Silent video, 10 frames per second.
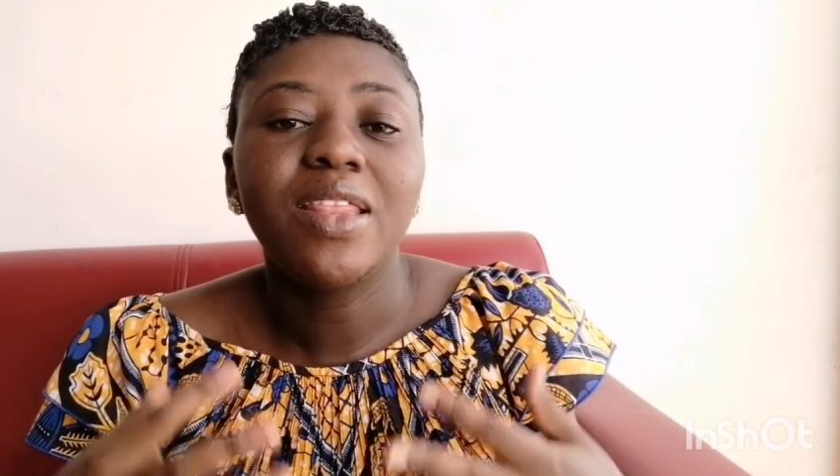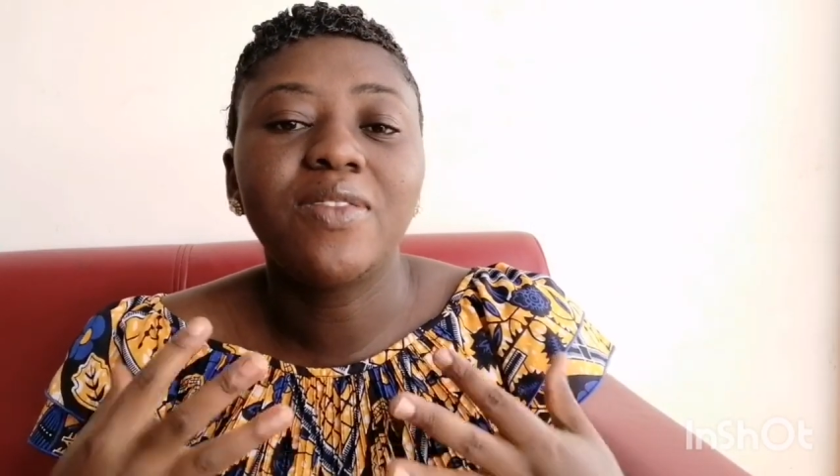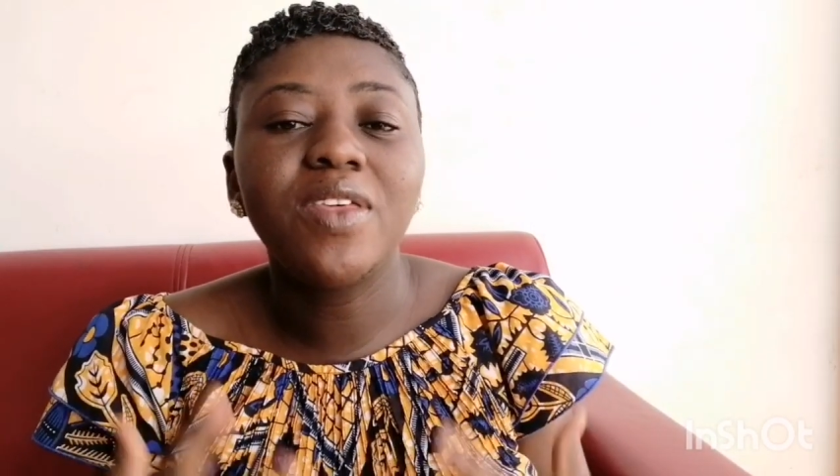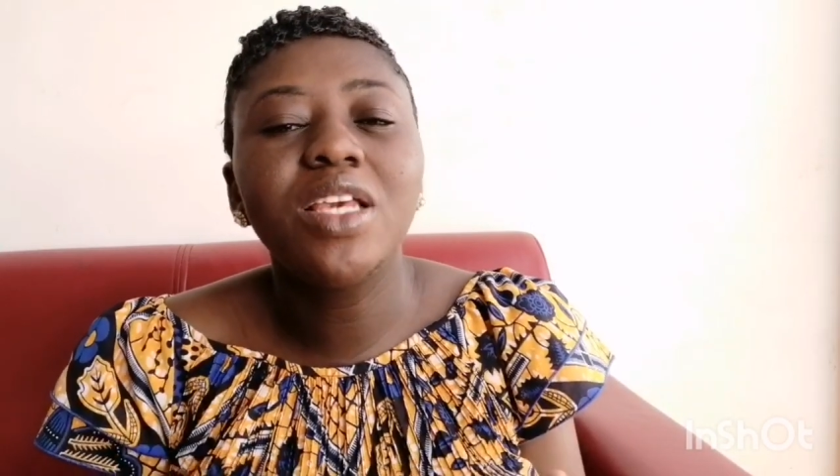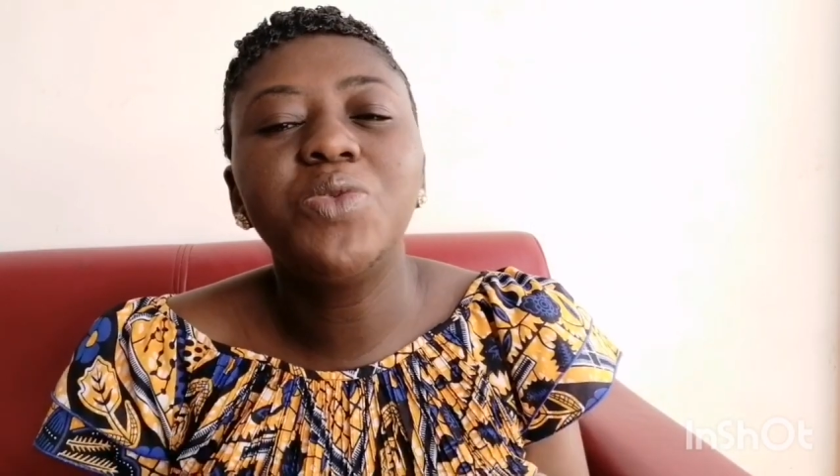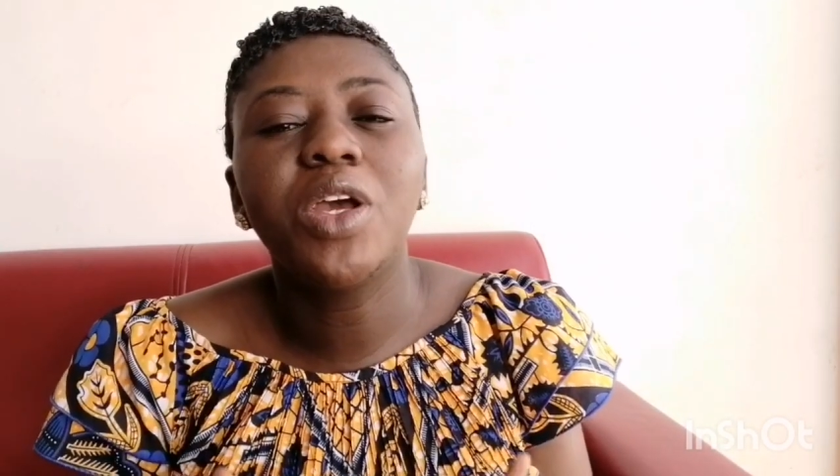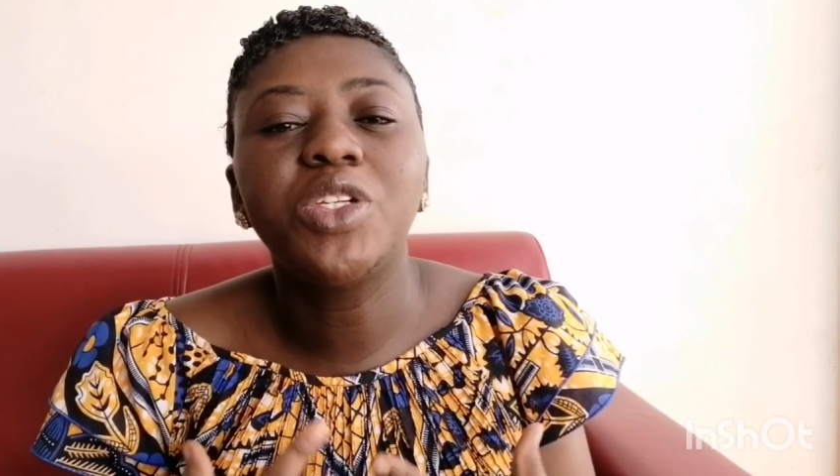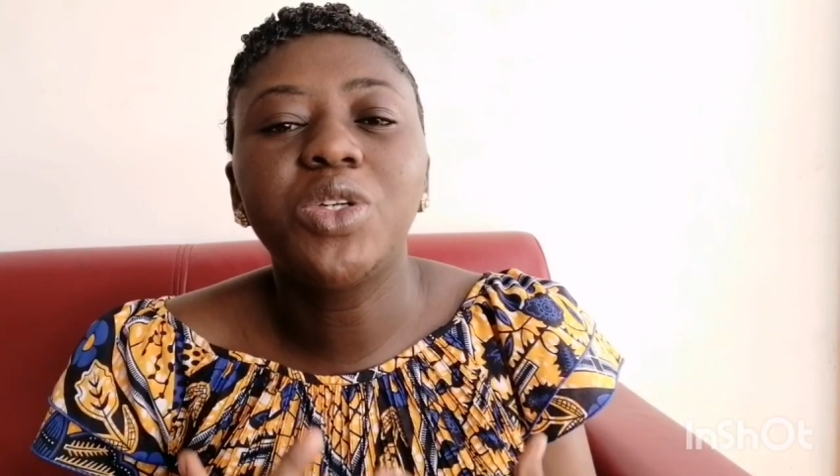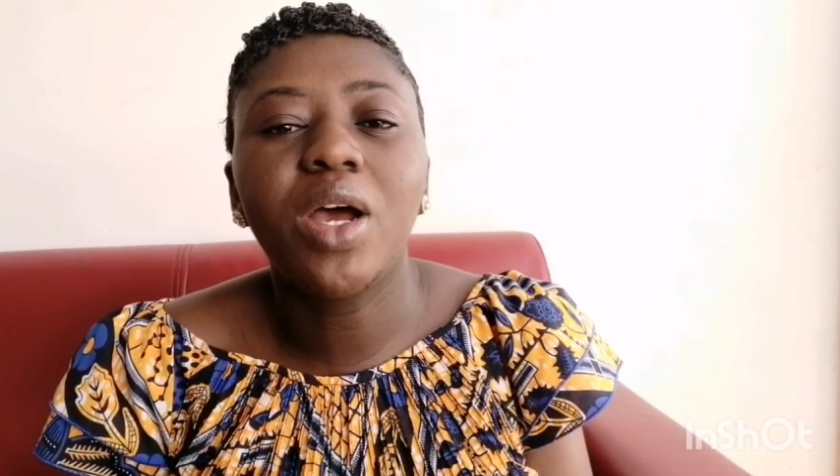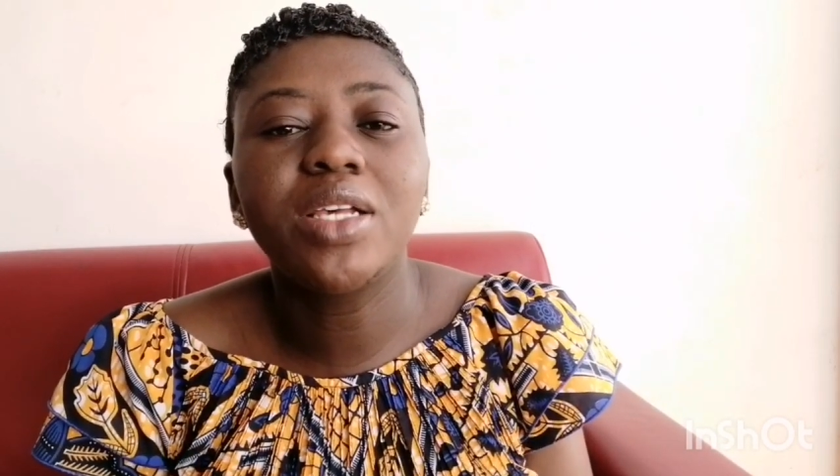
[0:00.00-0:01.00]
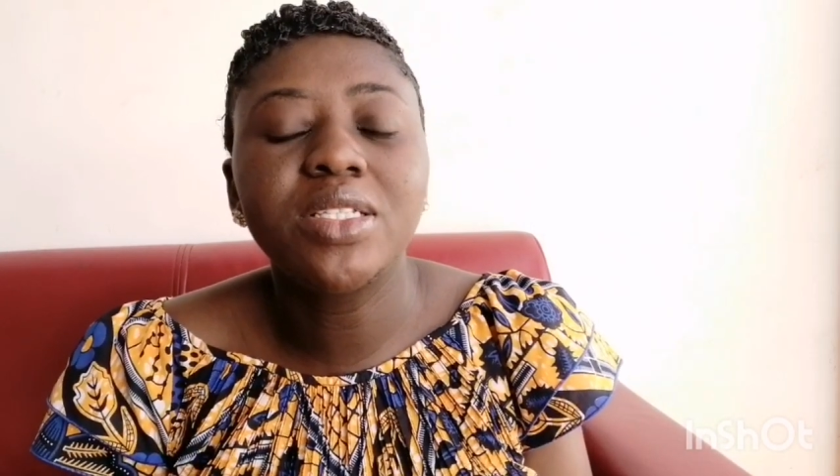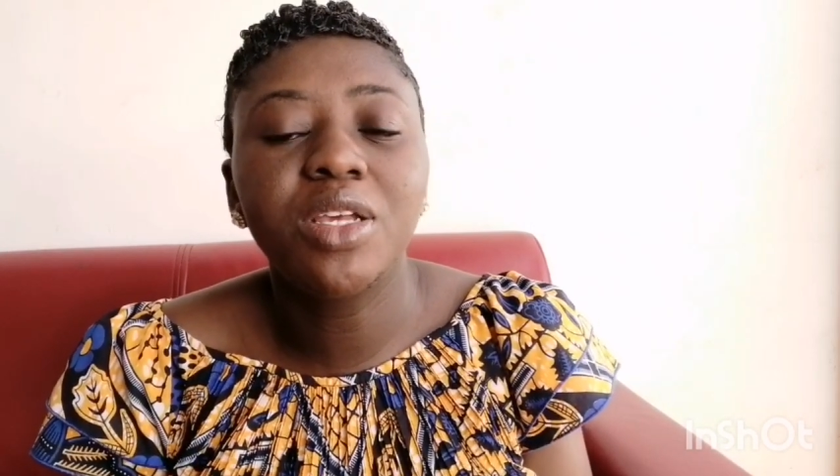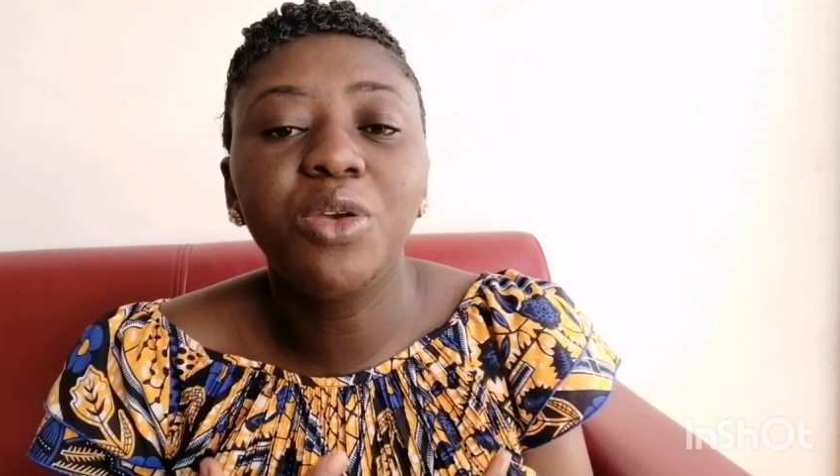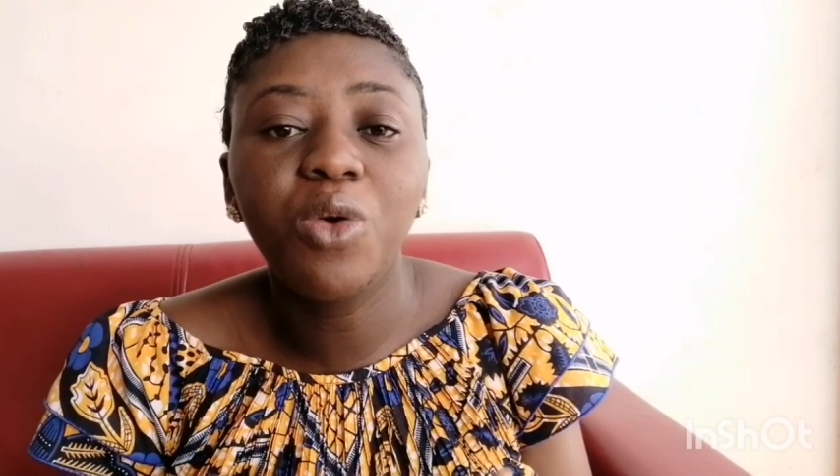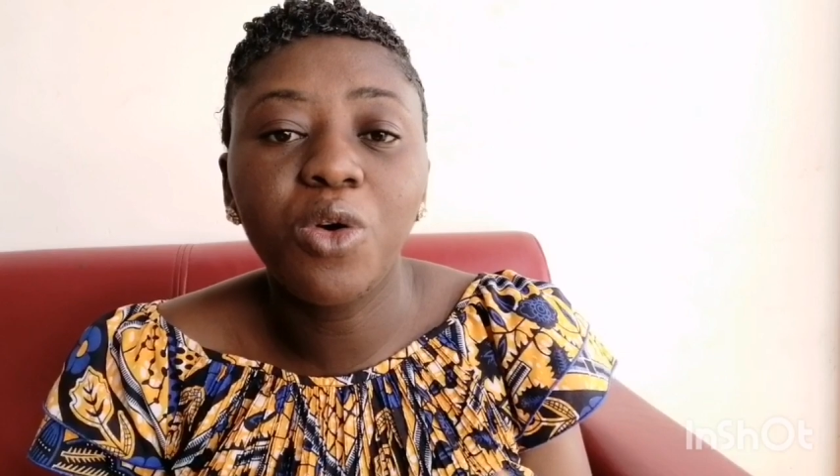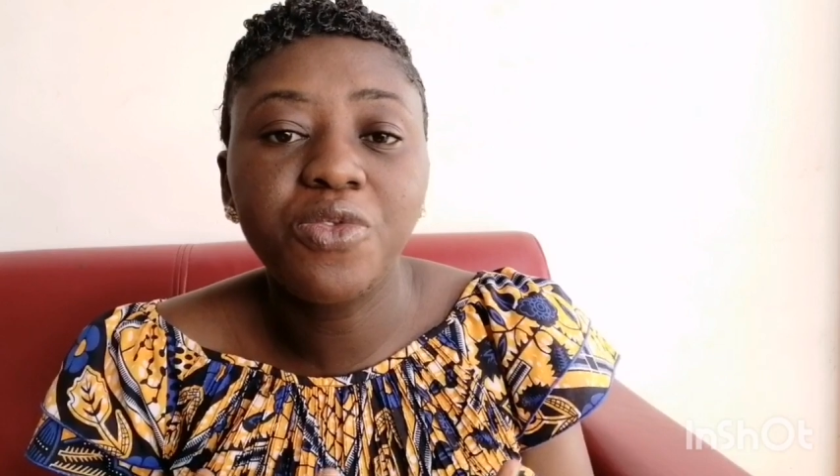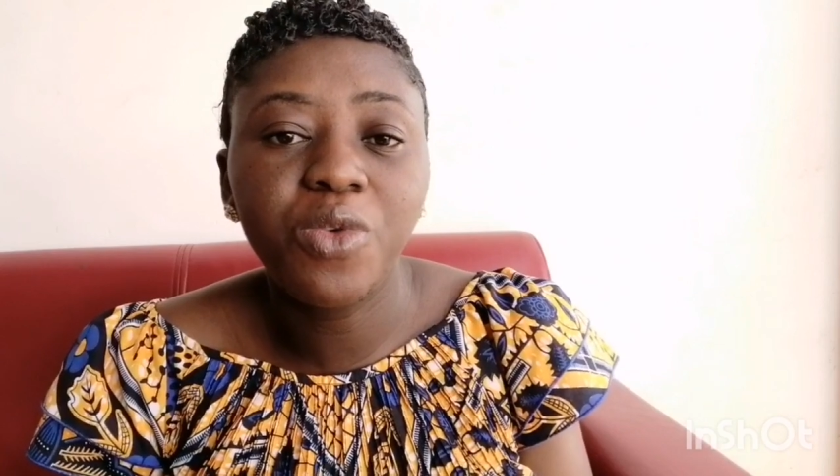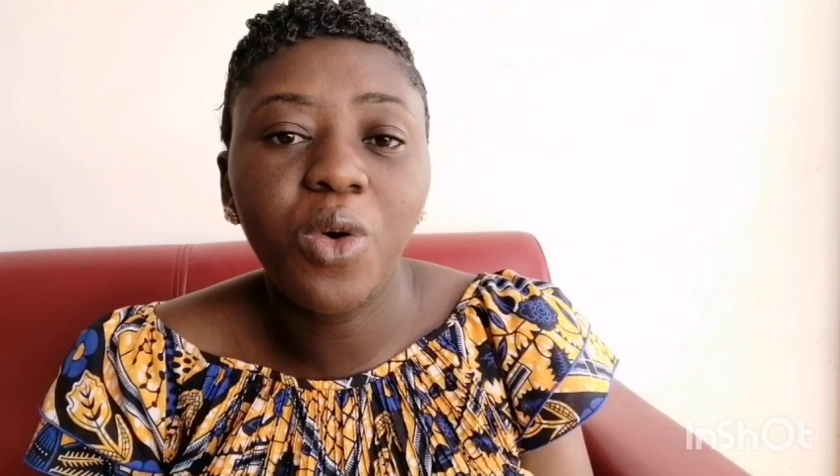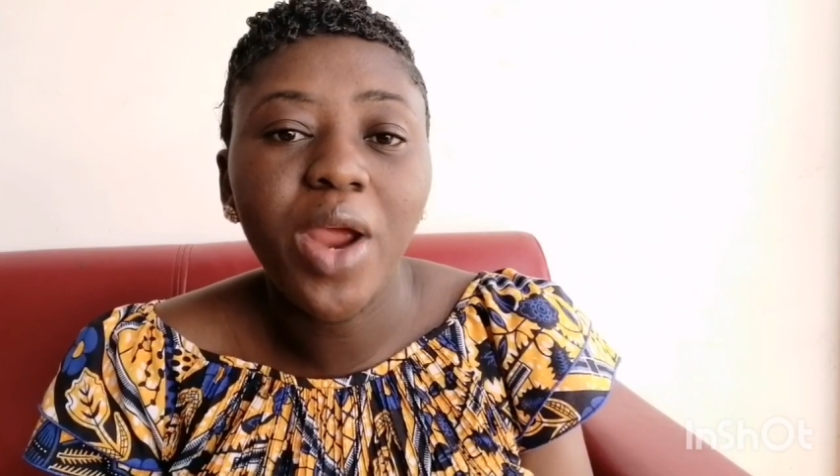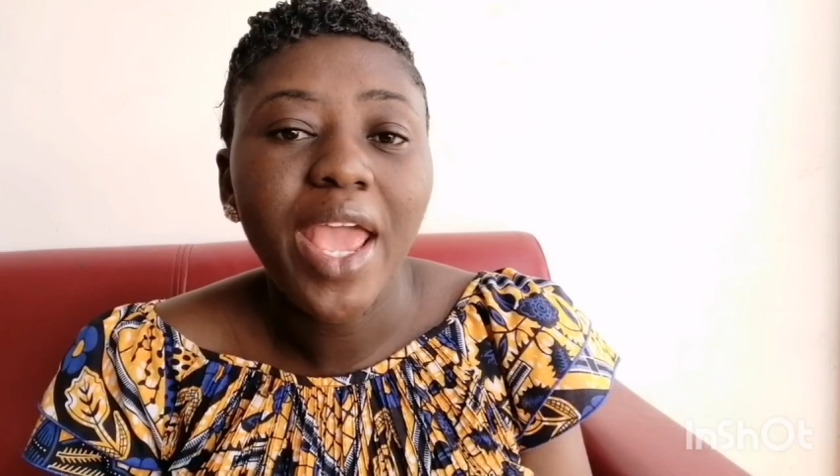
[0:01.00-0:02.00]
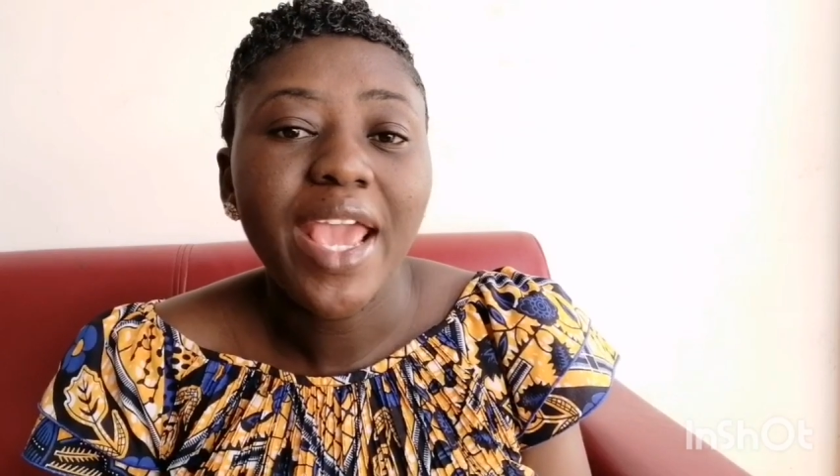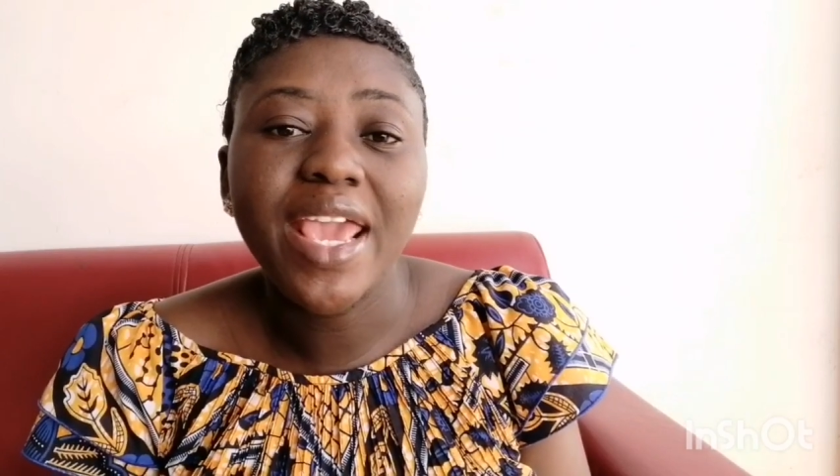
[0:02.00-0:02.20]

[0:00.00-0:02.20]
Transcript: the things we are trusting God for,